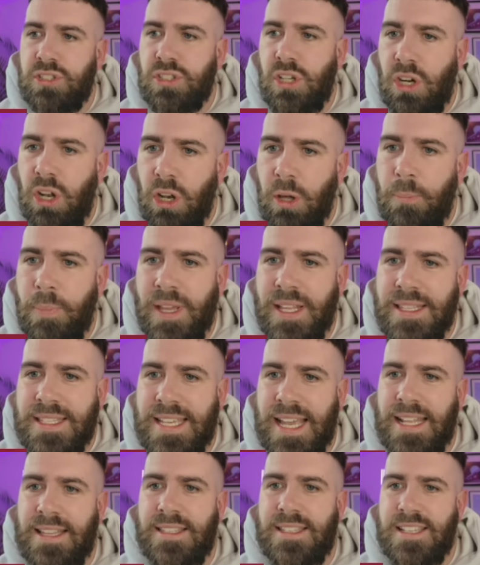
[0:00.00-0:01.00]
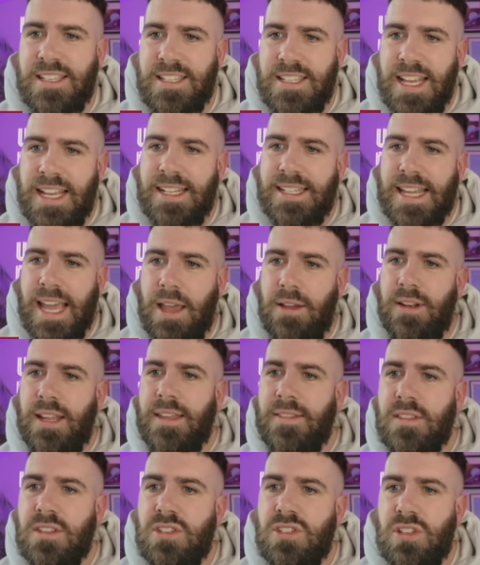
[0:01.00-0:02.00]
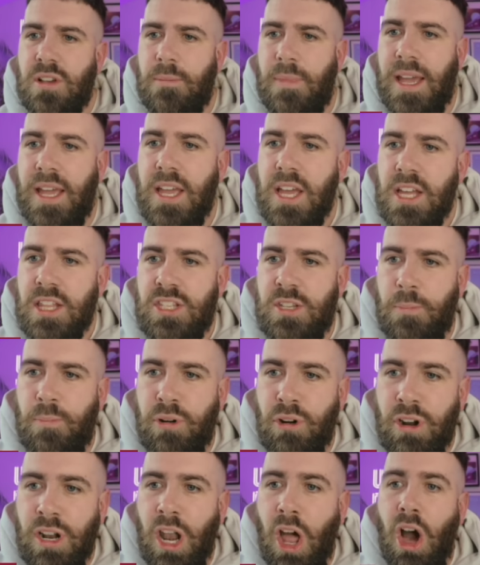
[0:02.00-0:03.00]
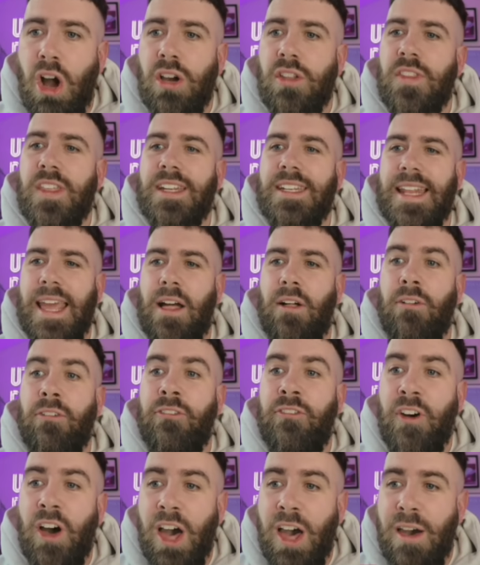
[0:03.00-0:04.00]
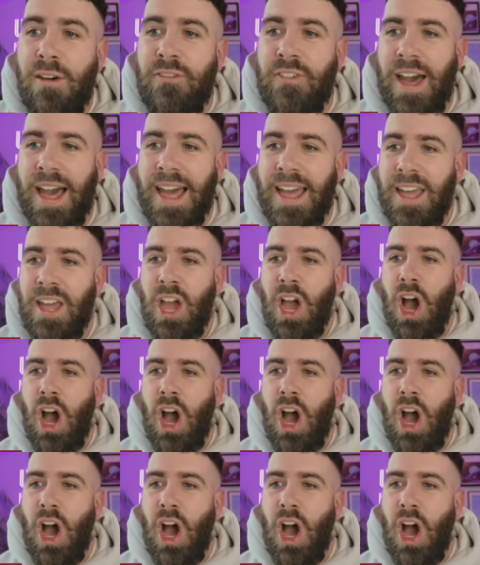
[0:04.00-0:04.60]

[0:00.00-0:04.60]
club intend to sit down in the summer to prolong the deal further.